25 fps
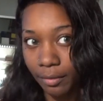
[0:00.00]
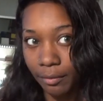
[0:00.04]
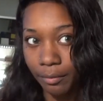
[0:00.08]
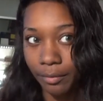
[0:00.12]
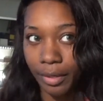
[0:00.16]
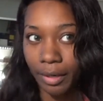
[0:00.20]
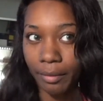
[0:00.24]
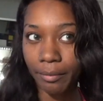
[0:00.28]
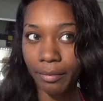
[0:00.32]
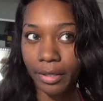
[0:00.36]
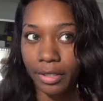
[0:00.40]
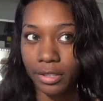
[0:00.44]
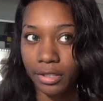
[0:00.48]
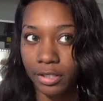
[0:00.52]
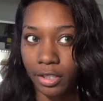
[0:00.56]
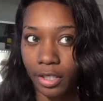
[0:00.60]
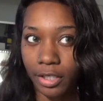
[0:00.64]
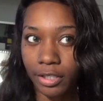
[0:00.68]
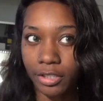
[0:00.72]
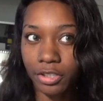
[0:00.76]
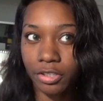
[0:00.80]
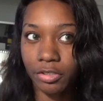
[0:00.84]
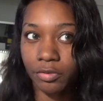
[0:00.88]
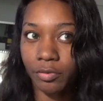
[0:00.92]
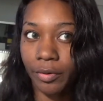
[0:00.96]
But I'm going to
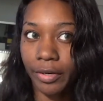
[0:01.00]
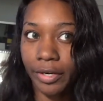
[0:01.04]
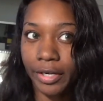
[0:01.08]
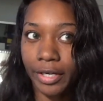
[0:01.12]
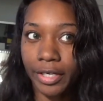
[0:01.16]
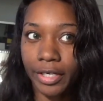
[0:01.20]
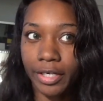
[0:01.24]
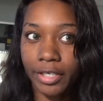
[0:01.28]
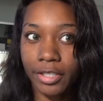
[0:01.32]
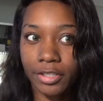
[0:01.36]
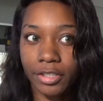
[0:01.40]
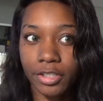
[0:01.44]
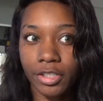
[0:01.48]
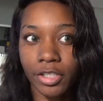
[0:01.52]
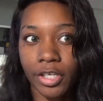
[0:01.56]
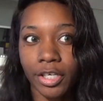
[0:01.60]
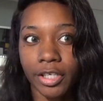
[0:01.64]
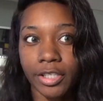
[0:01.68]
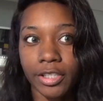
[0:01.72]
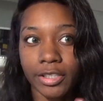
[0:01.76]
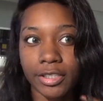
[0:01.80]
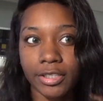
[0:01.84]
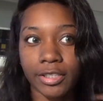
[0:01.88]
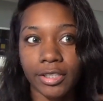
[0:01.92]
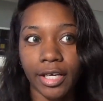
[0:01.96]
start just wearing it in its
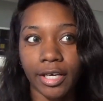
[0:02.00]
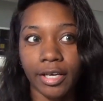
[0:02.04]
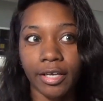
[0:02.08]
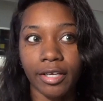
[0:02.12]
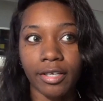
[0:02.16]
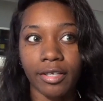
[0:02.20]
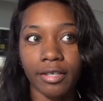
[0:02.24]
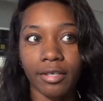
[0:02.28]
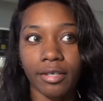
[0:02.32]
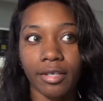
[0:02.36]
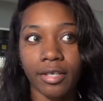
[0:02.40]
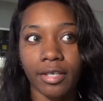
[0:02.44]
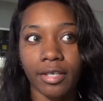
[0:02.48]
curly state.